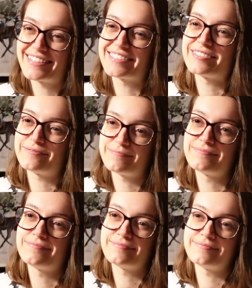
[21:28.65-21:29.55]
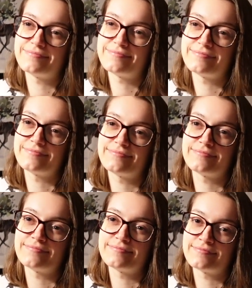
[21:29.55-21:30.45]
Especially since you guys
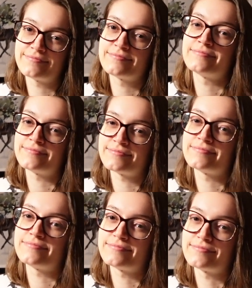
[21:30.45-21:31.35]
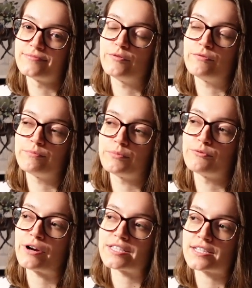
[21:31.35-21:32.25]
have been together uh, since been
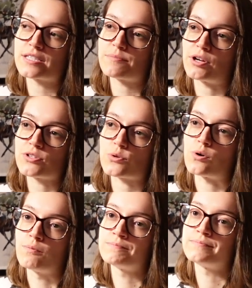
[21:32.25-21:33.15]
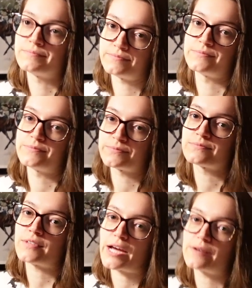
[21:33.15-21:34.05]
softball, since middle like school. middle school, yeah.
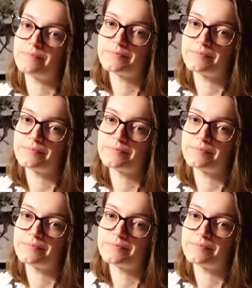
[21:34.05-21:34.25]
Yeah.